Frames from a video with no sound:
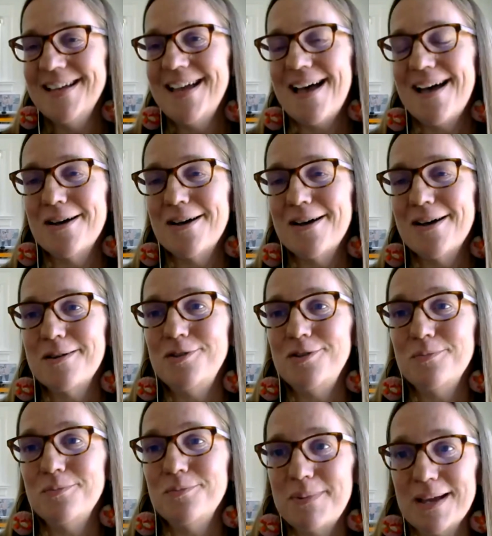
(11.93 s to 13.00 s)
And you
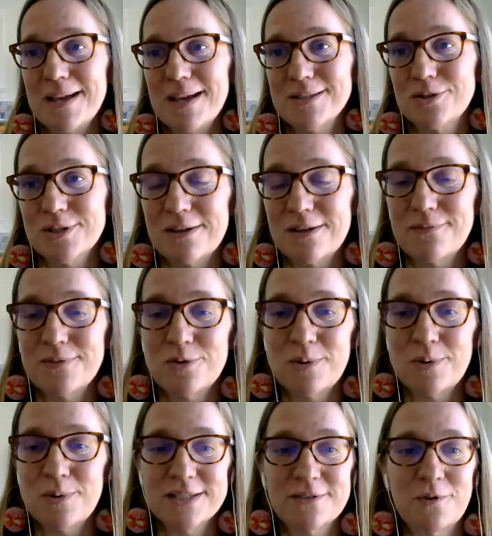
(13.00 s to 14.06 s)
might be asking yourself, a
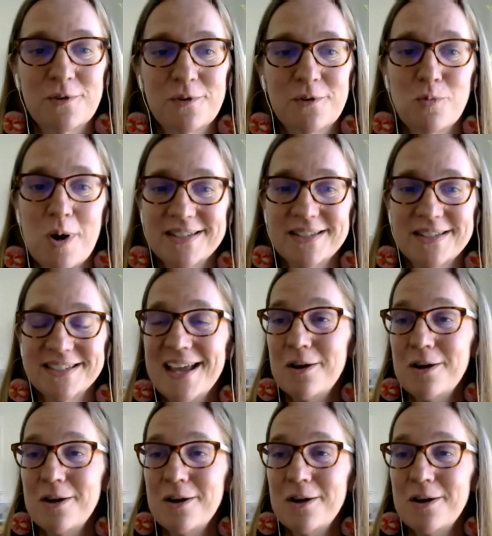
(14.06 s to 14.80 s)
quest for what?